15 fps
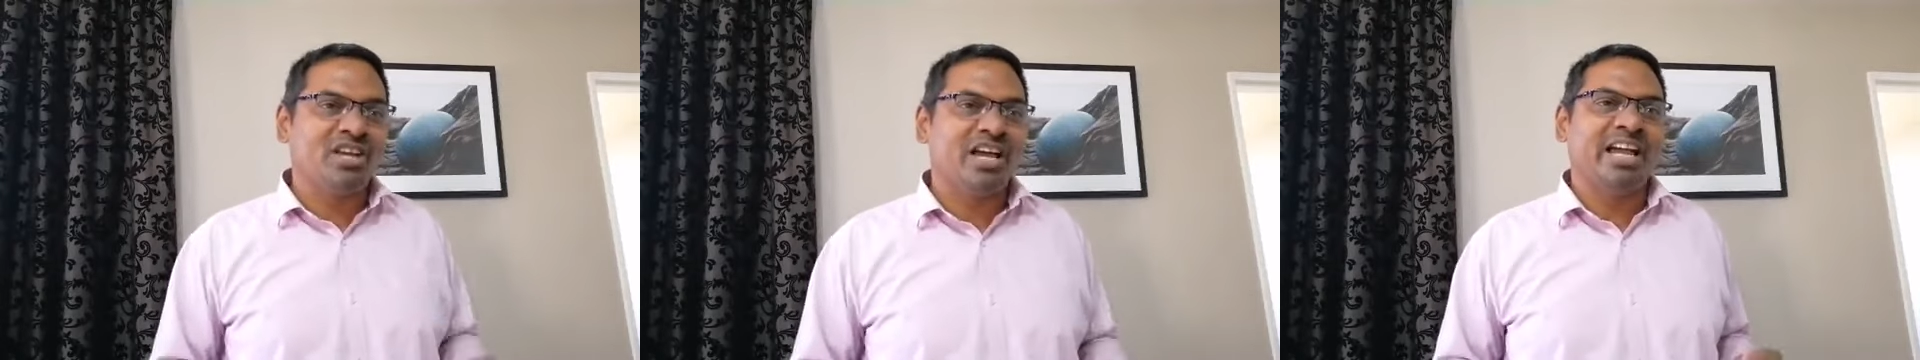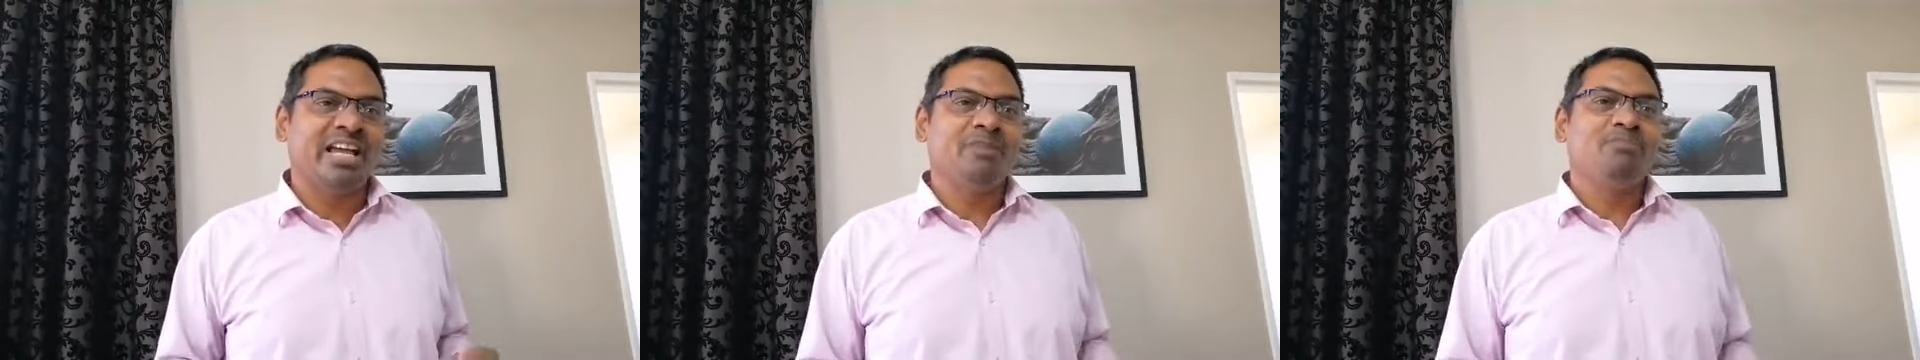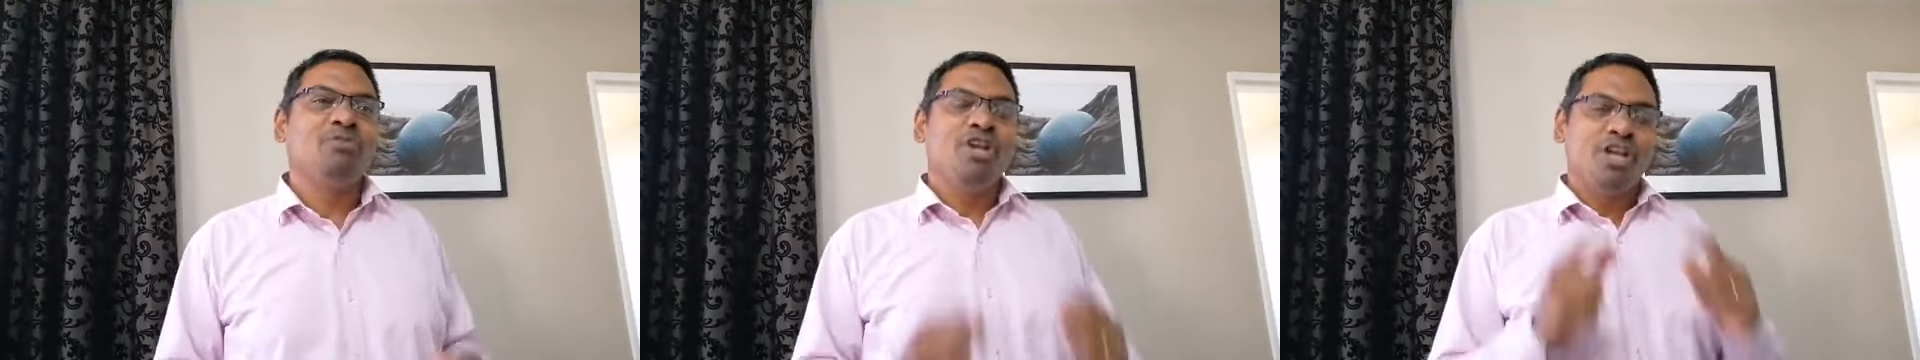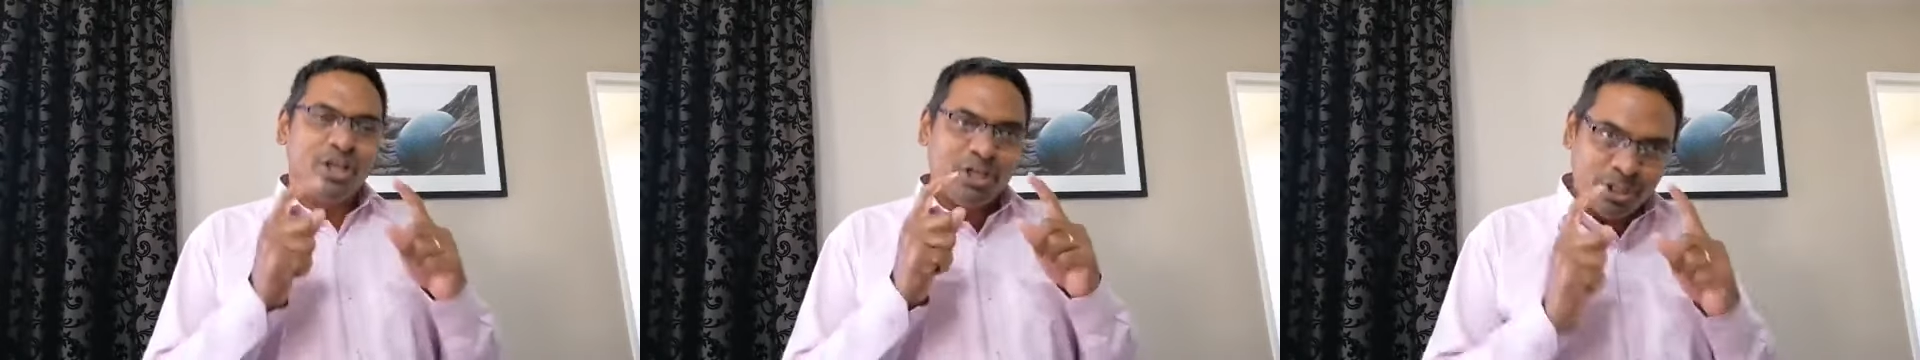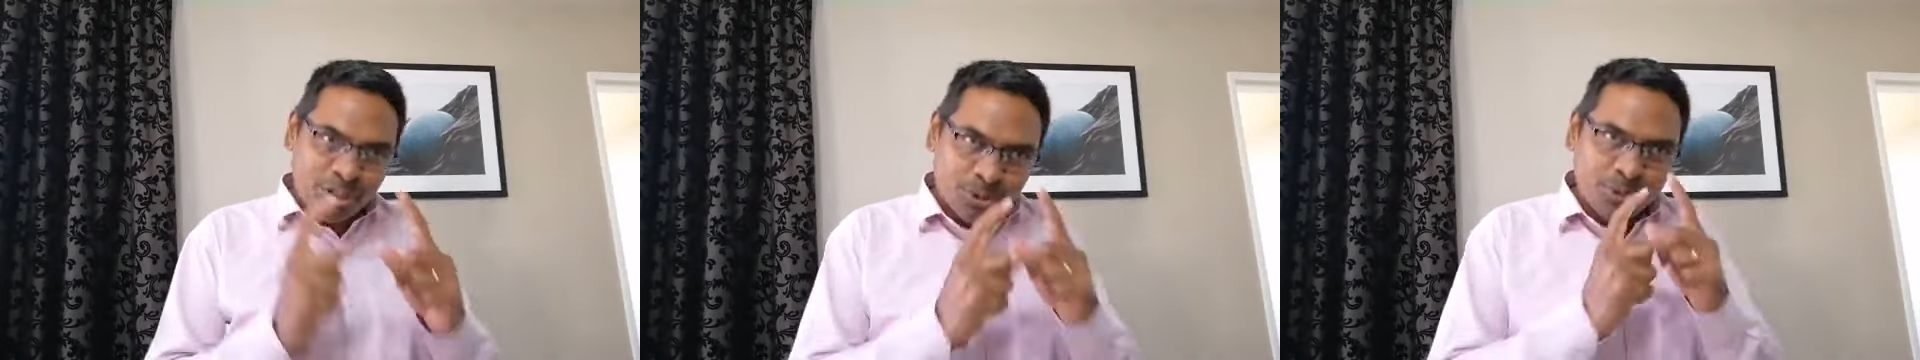time
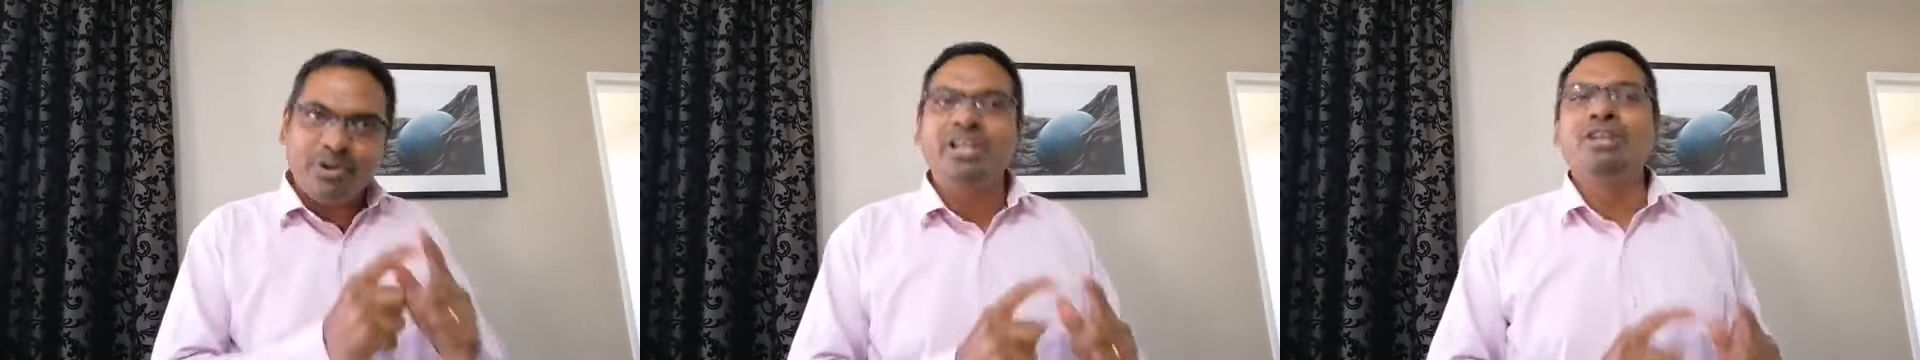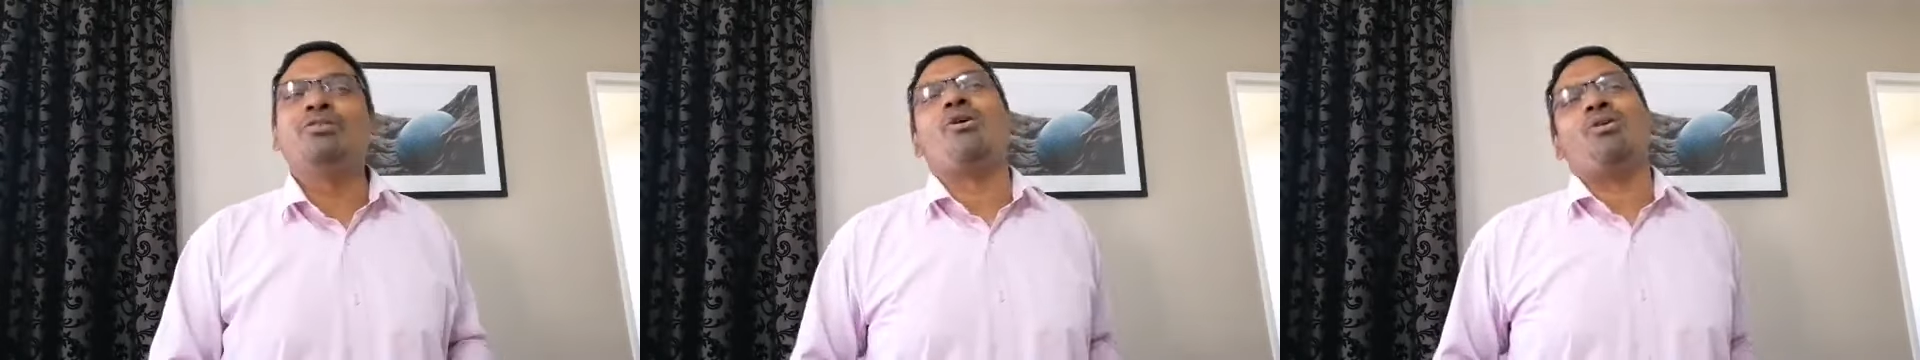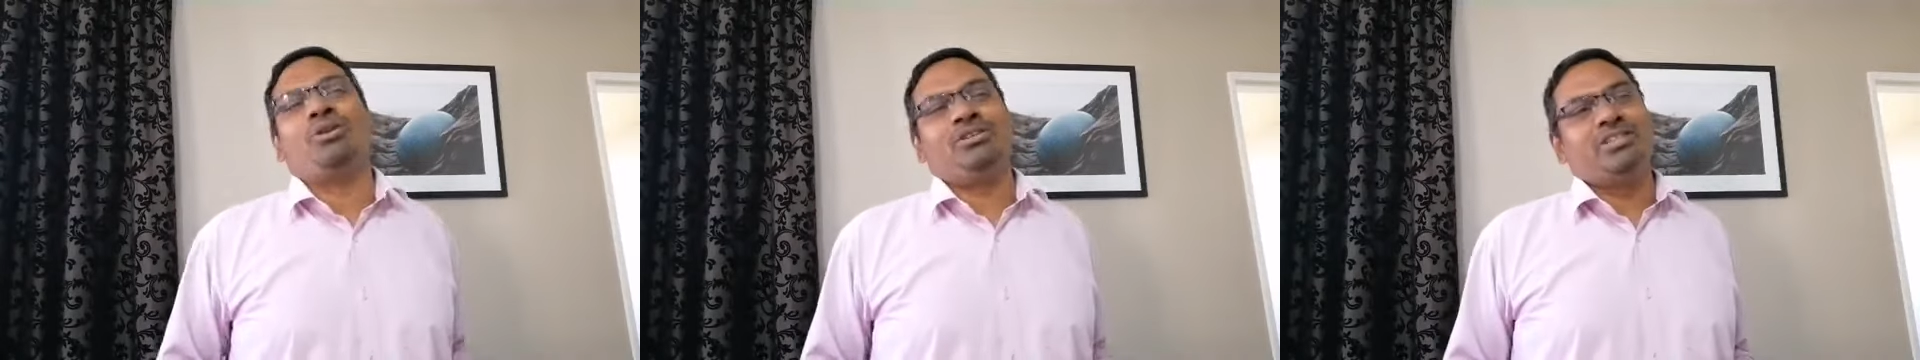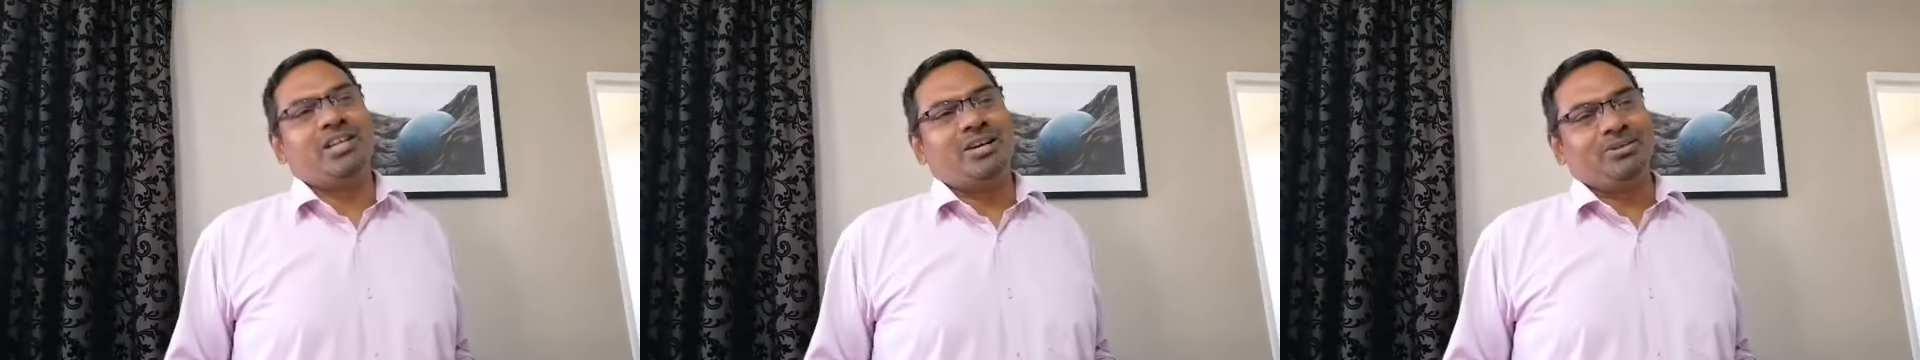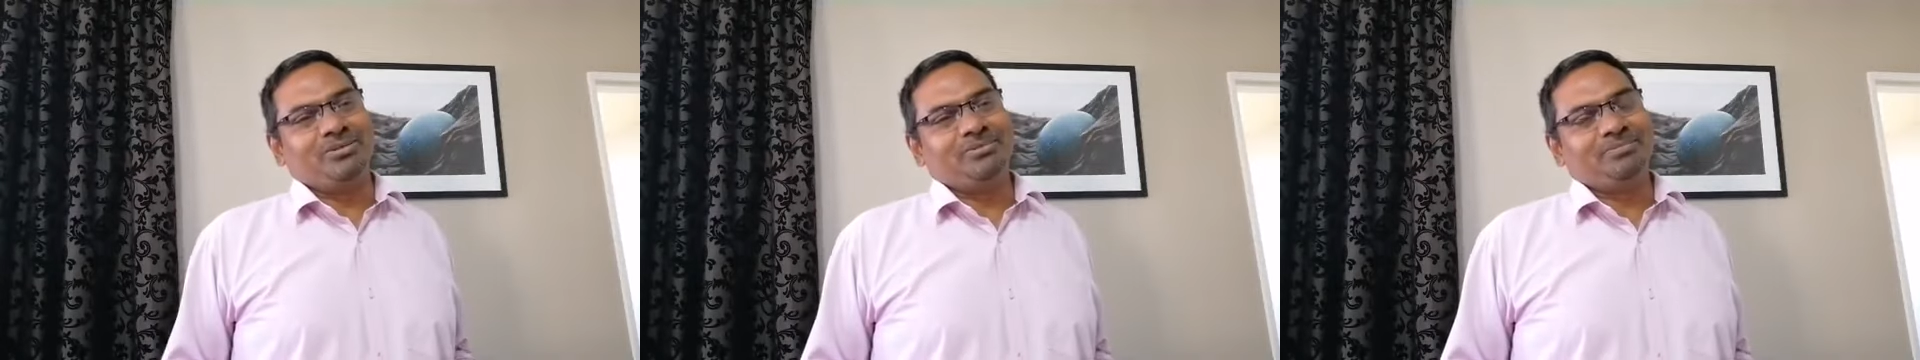during
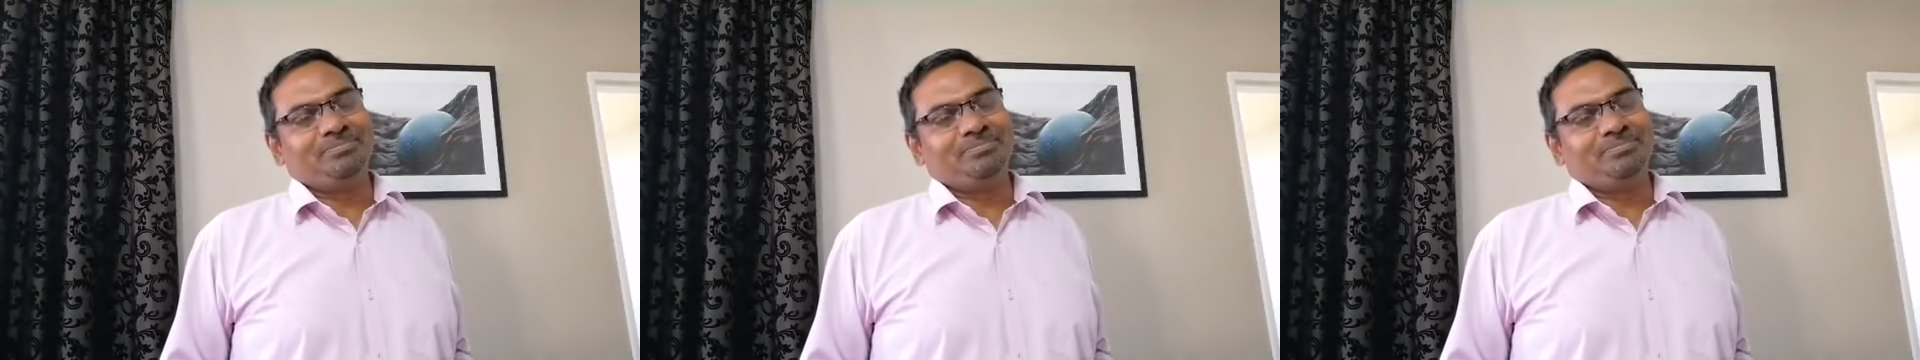lockdown